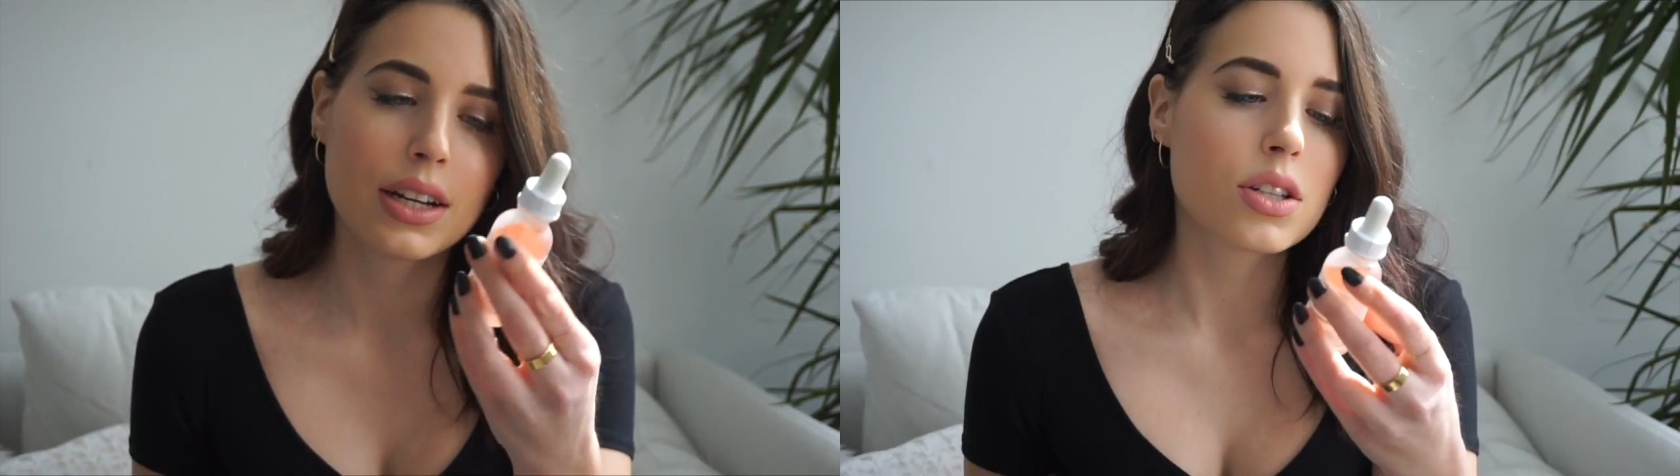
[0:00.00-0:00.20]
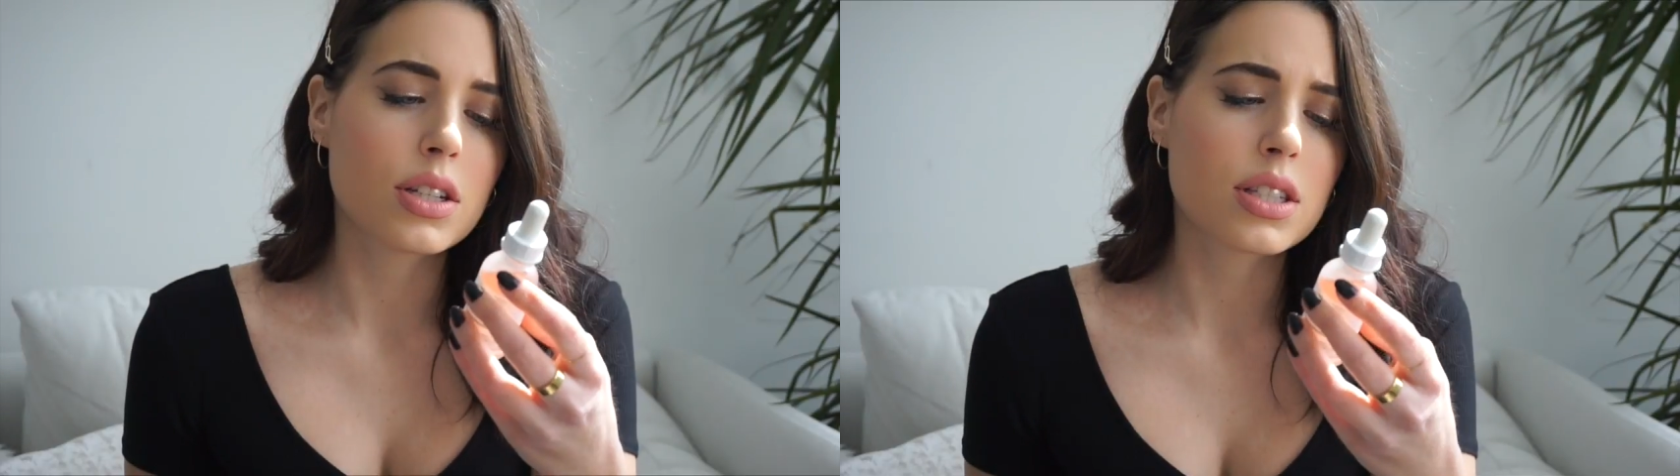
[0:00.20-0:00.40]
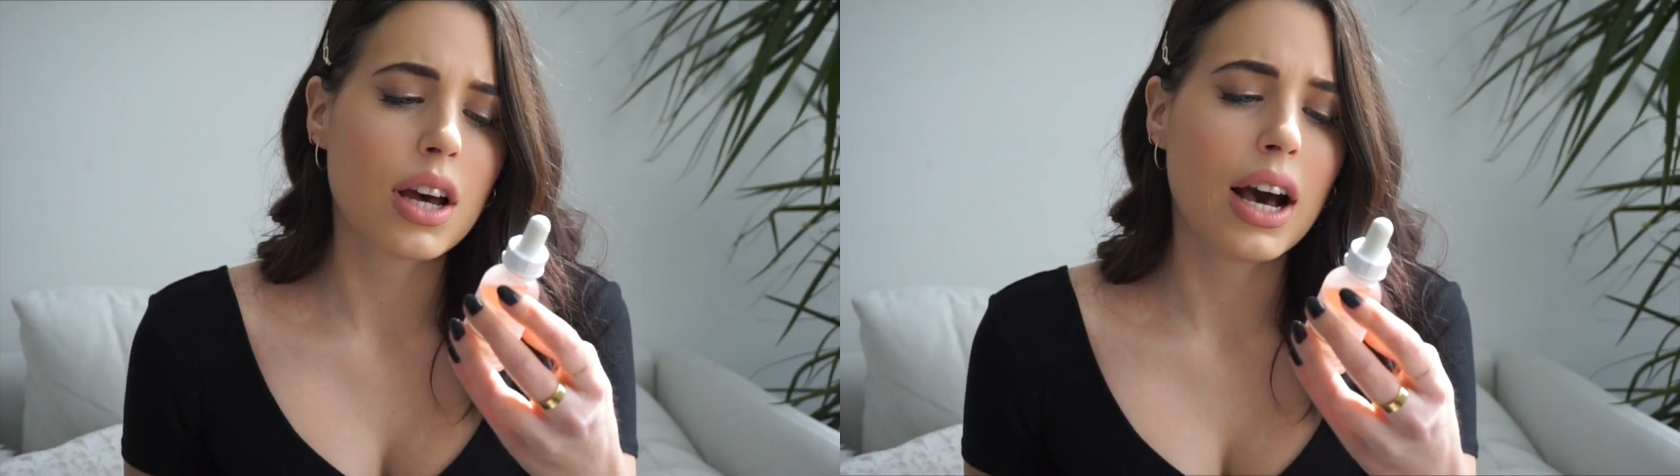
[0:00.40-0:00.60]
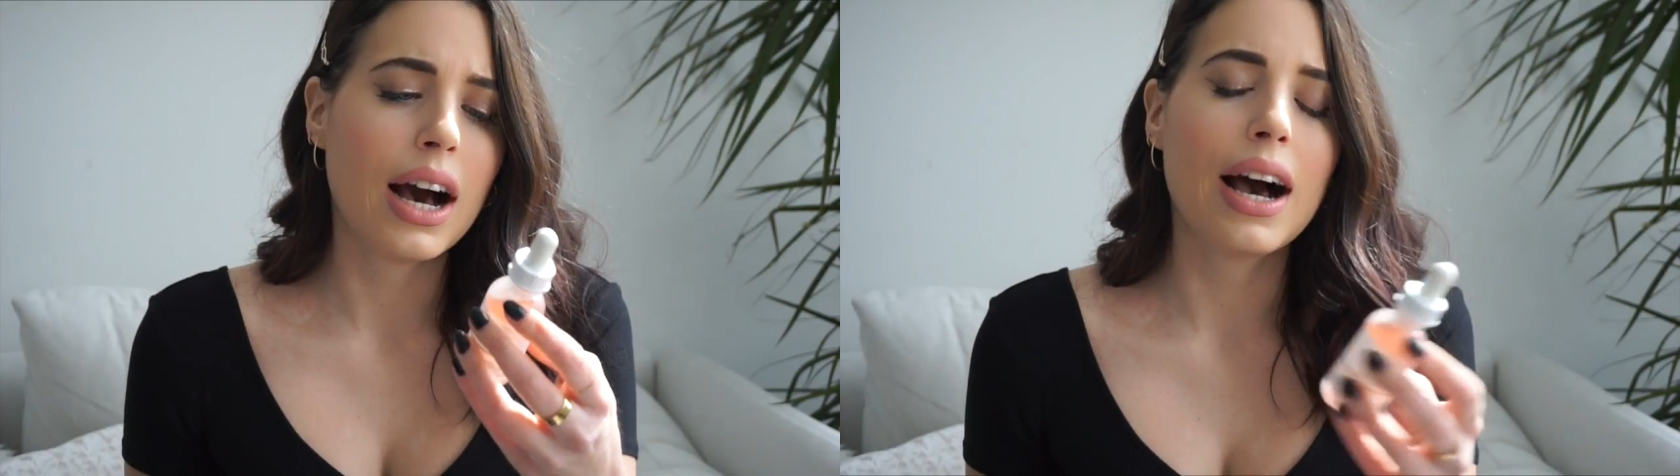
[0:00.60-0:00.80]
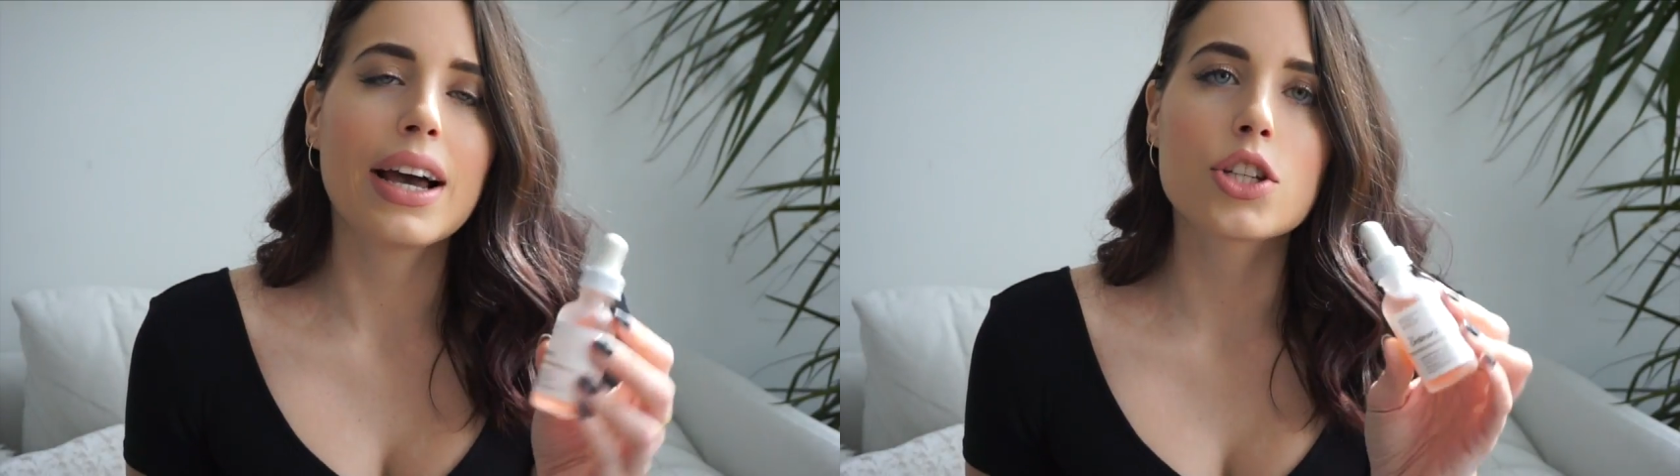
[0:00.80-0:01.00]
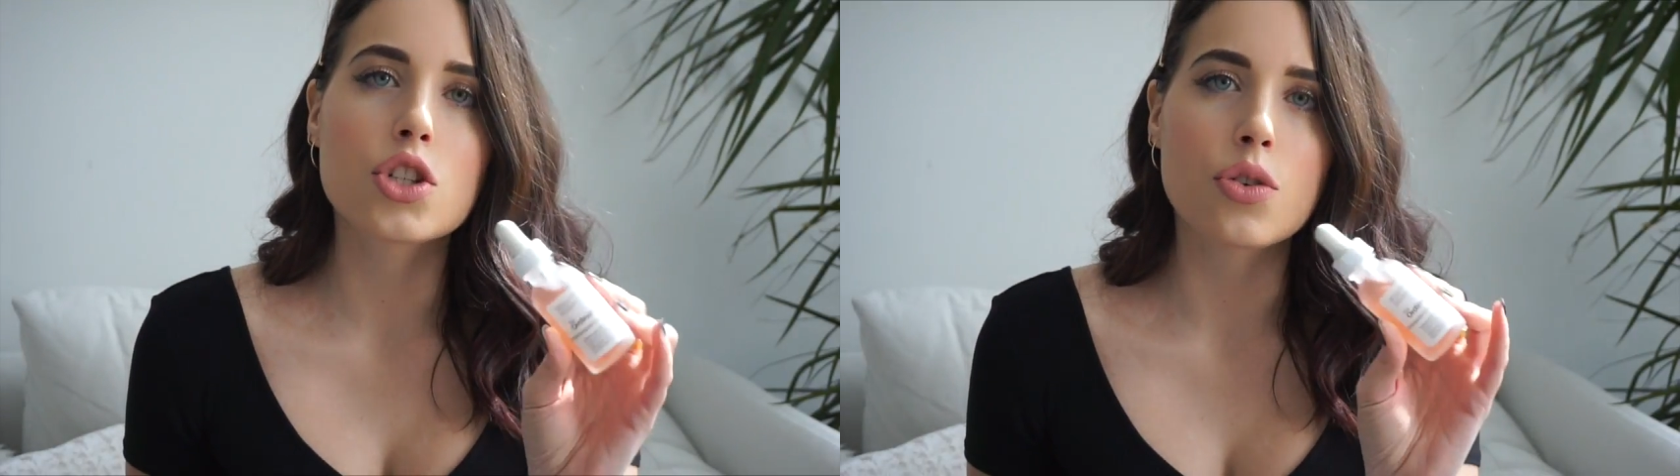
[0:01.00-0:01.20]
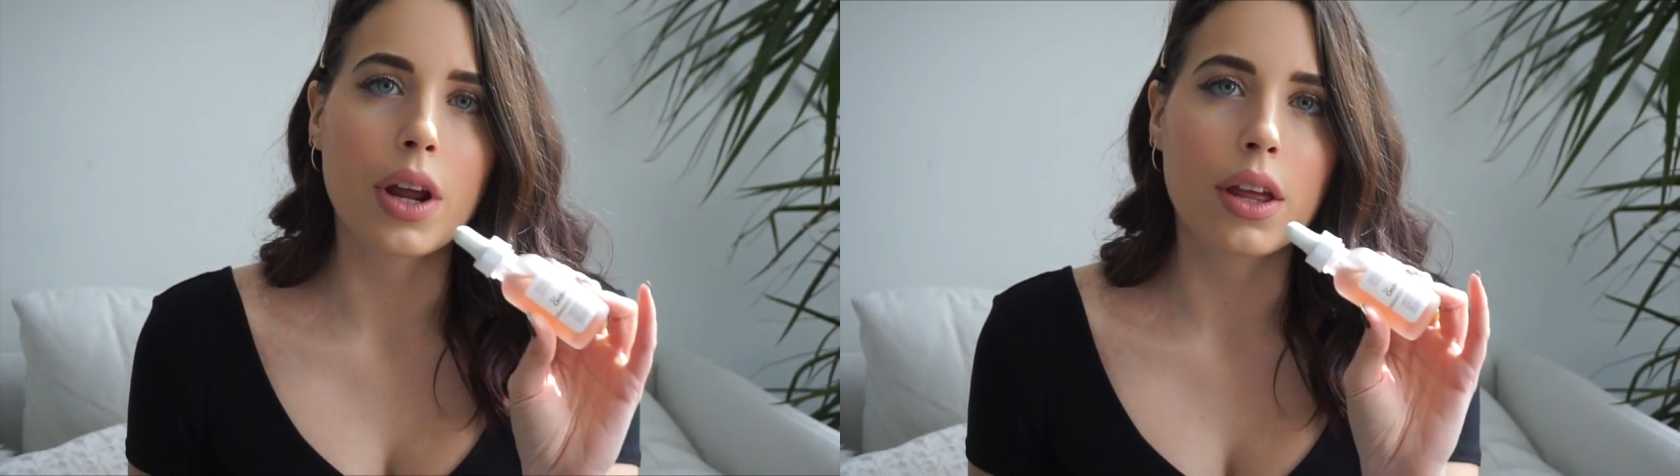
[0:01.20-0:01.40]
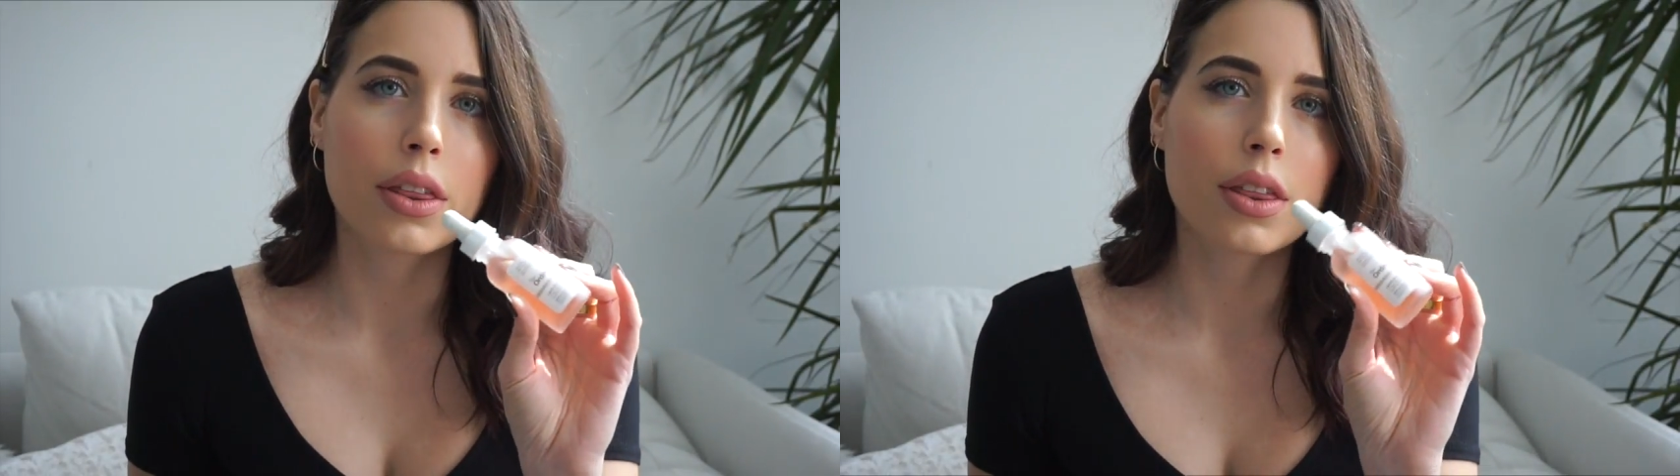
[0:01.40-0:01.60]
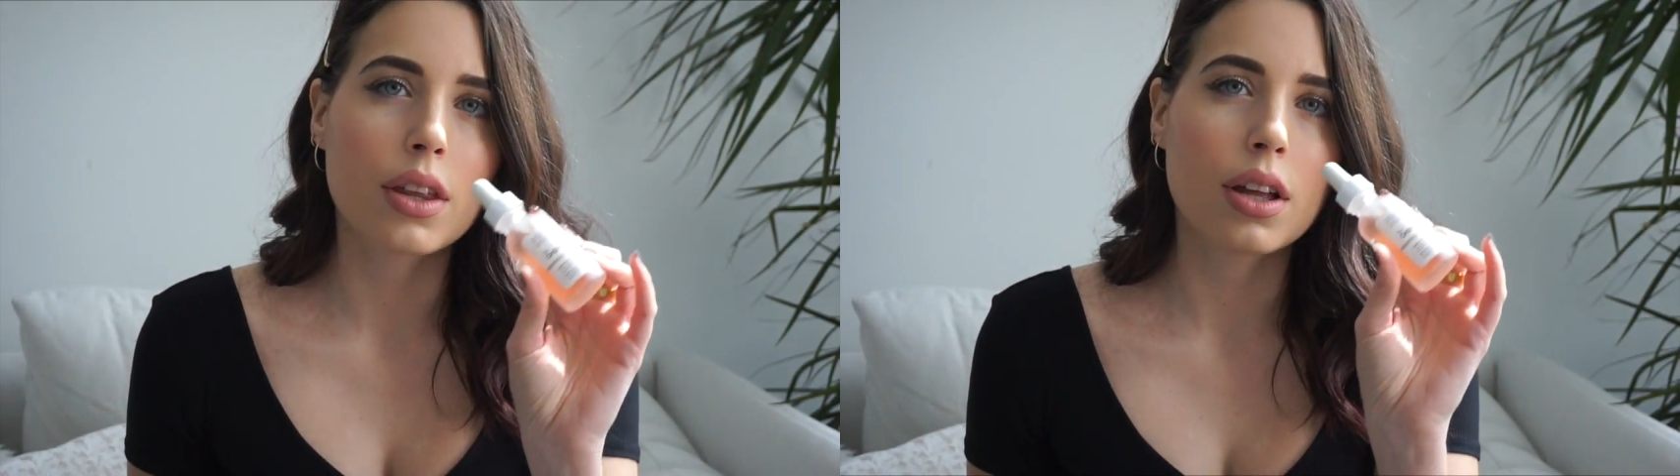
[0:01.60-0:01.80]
So it's a high strength